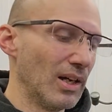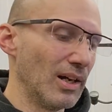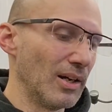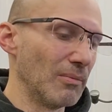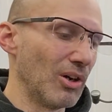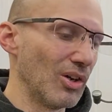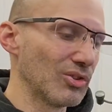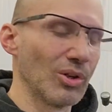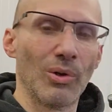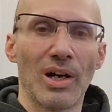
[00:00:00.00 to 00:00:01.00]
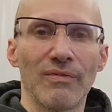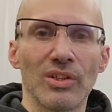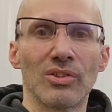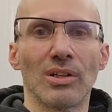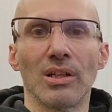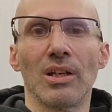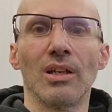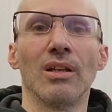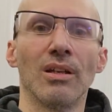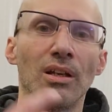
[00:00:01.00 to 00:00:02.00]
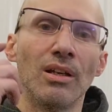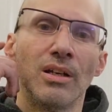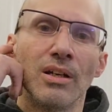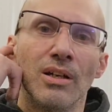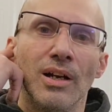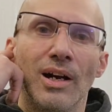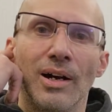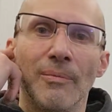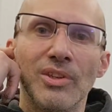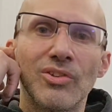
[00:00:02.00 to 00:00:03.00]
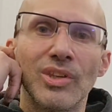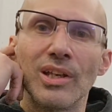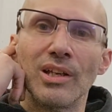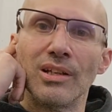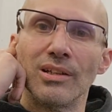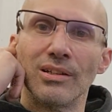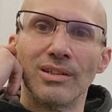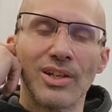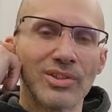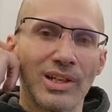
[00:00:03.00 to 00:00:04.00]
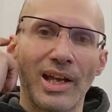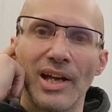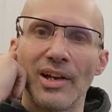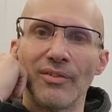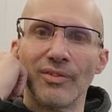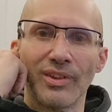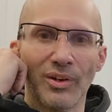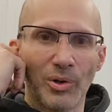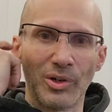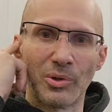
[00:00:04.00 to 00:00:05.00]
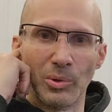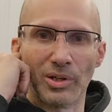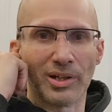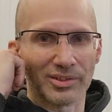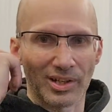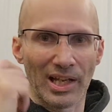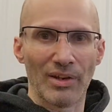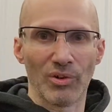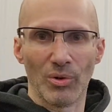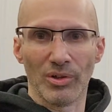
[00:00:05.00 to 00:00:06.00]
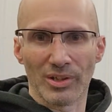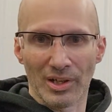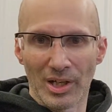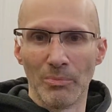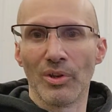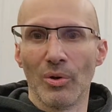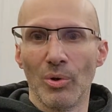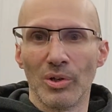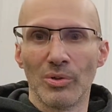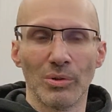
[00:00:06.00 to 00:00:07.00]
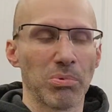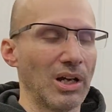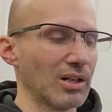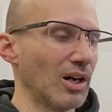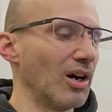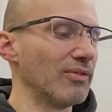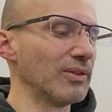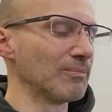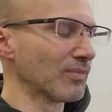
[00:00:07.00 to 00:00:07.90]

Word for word: Um, also, obviously, um, this thing doesn't have the oil cooler. It's going to have an oil, going to come with an oil cooler block off.